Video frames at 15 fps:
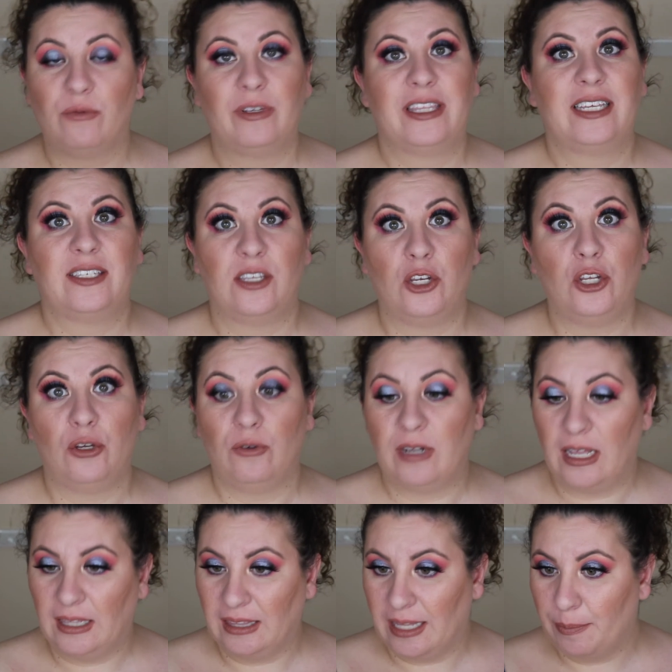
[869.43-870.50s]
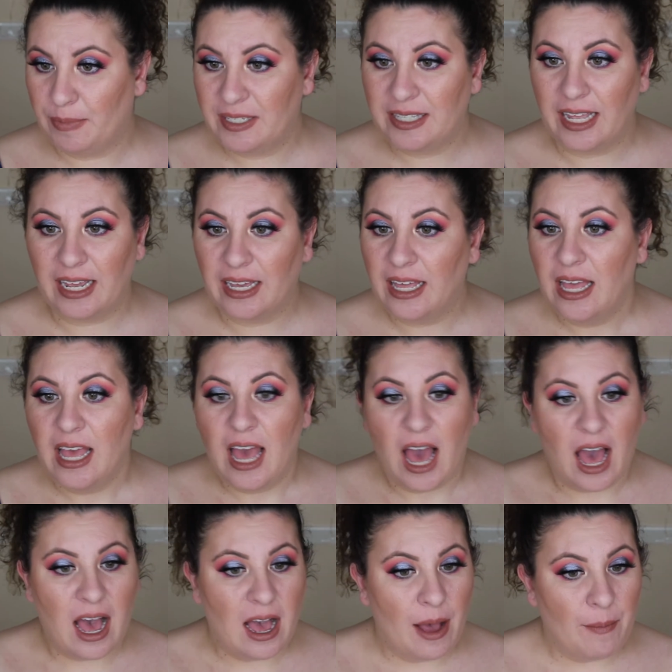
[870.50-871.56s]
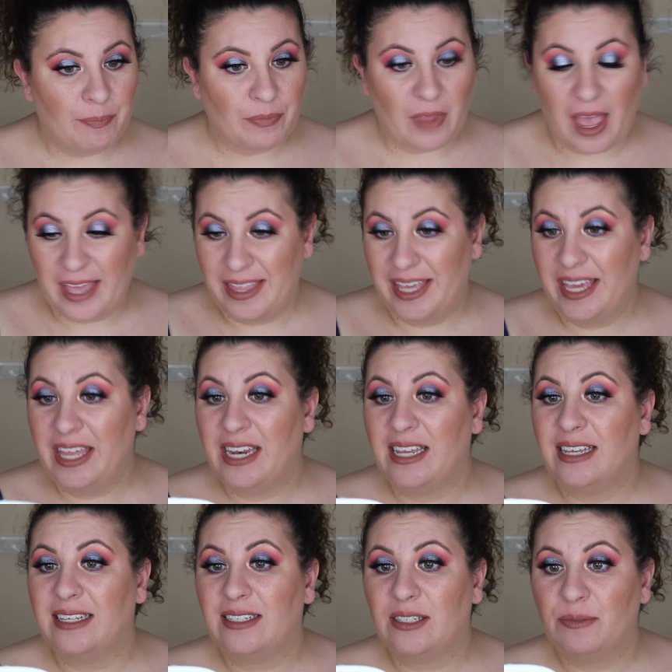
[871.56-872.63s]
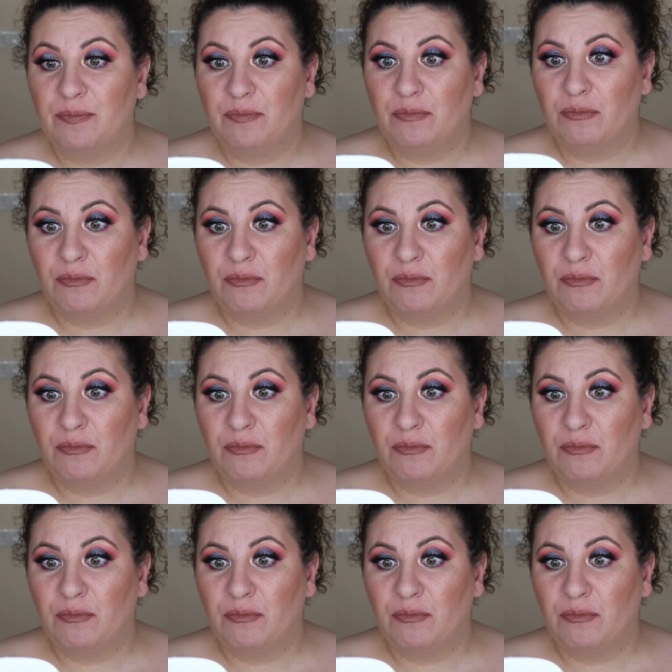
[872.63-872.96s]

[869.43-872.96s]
with this nude lipstick. I think it is